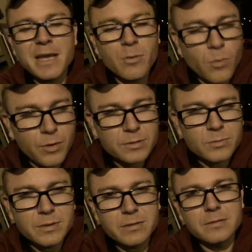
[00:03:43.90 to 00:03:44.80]
it
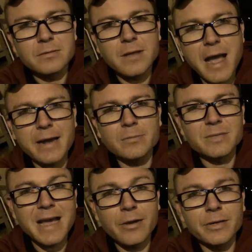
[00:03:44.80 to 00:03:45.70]
works with
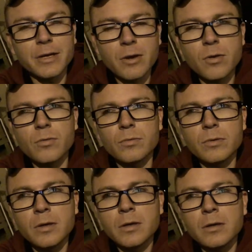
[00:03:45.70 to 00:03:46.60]
items I already own,
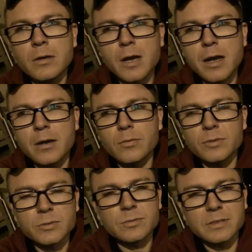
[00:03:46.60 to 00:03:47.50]
uh,
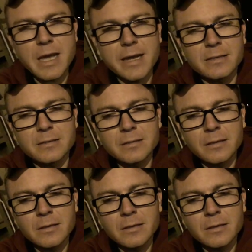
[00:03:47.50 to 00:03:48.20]
which was nice.